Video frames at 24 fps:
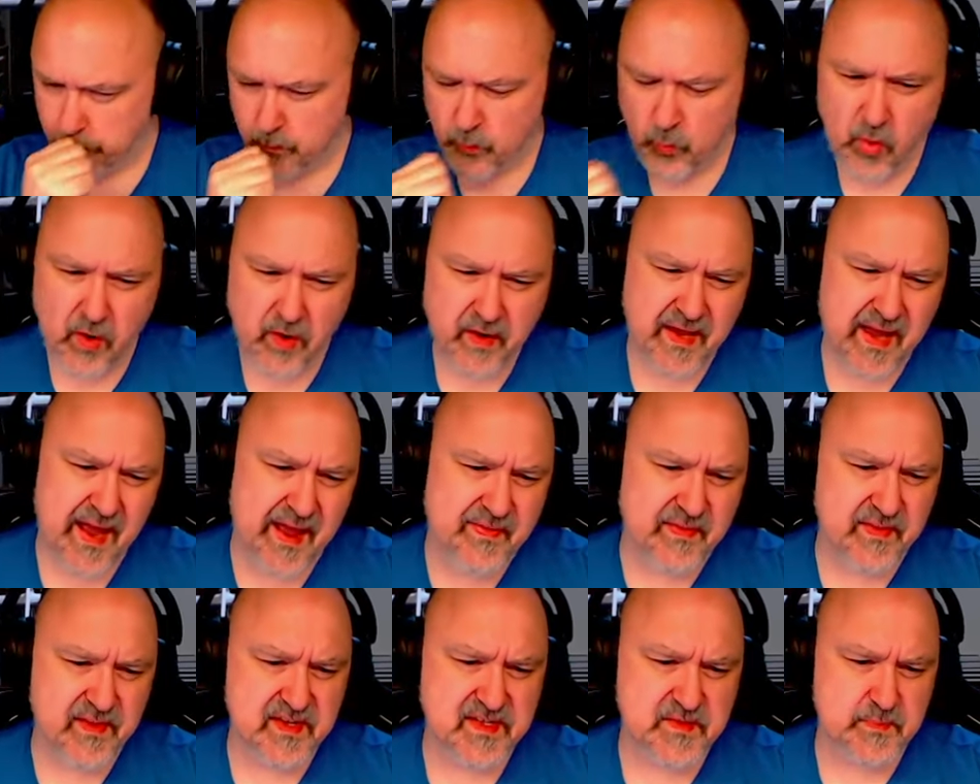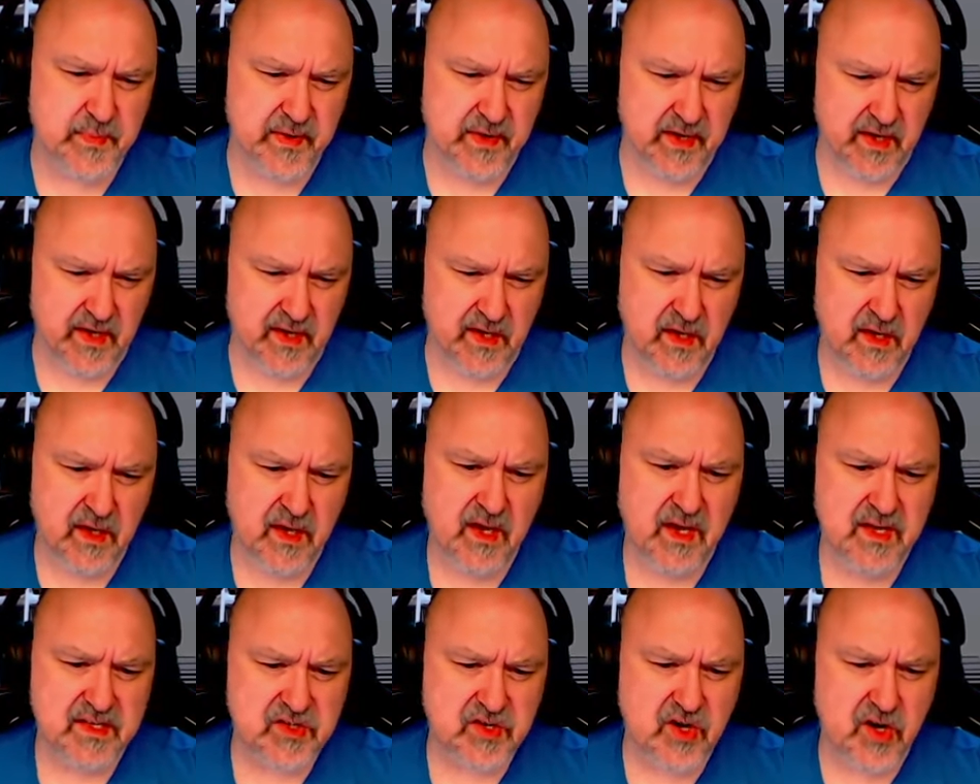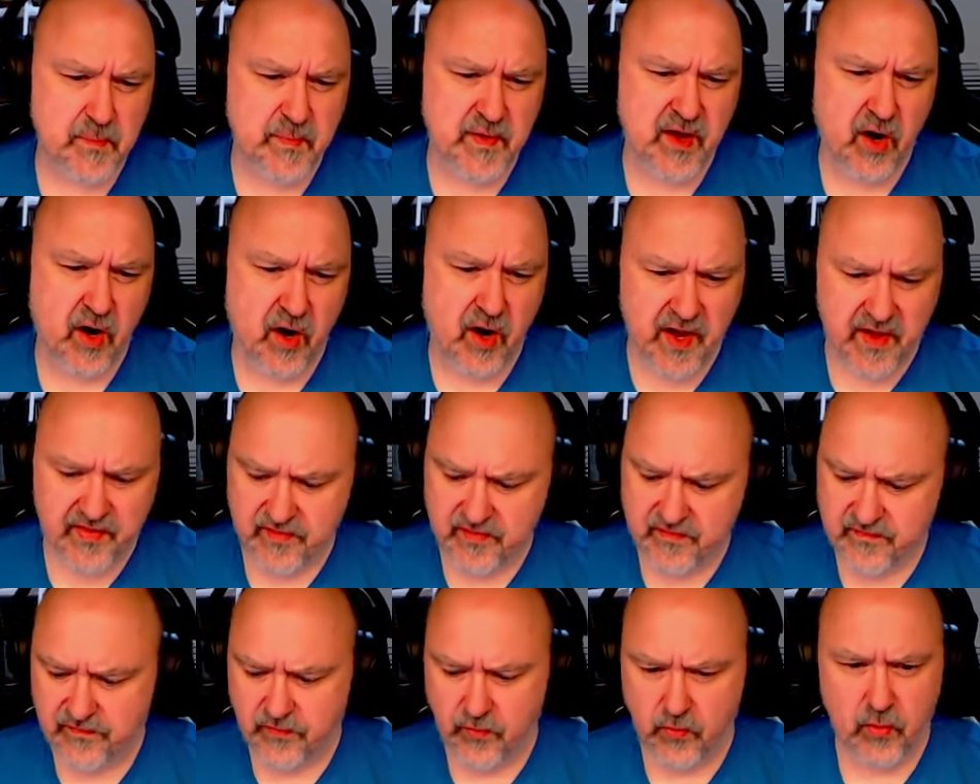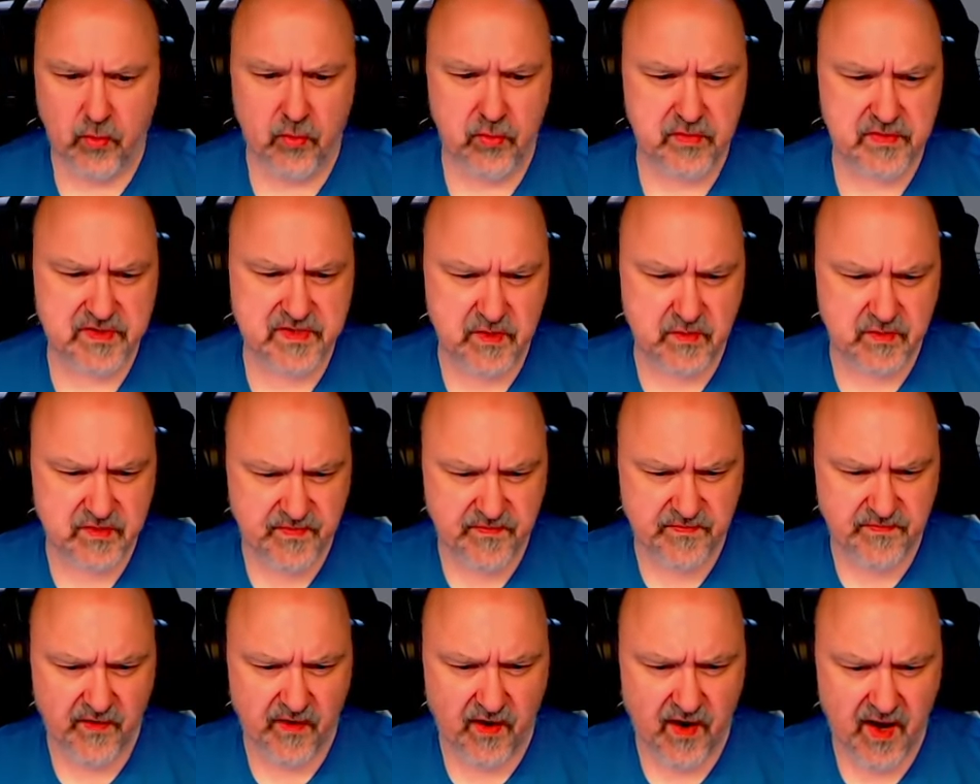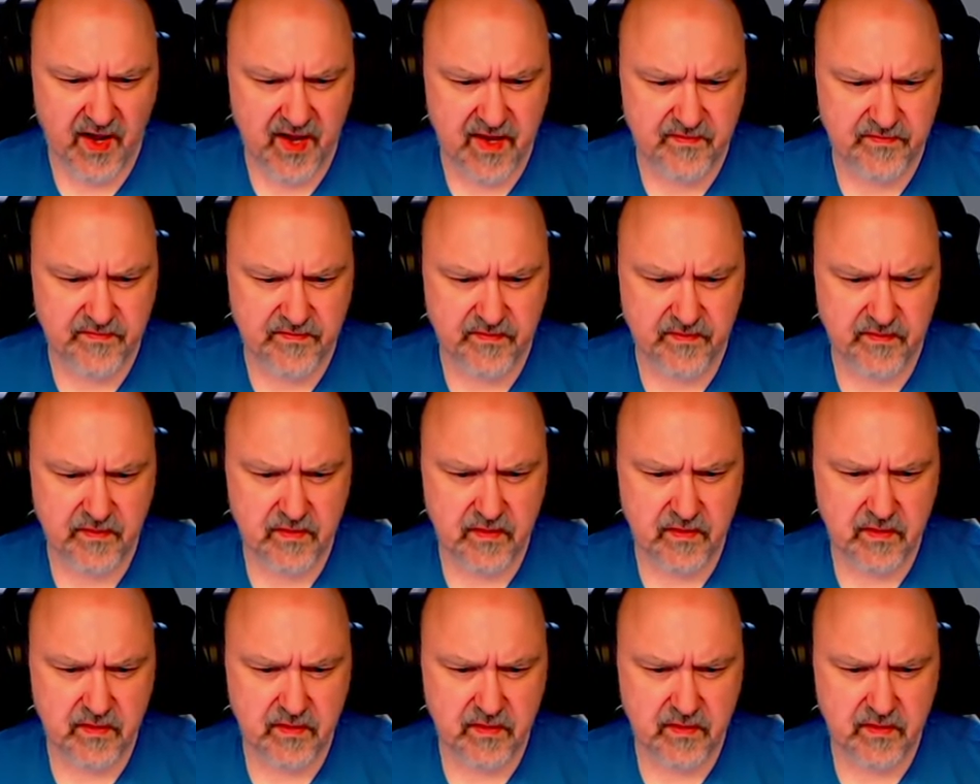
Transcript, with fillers: What can this be? It's got to be higher than four. So it's five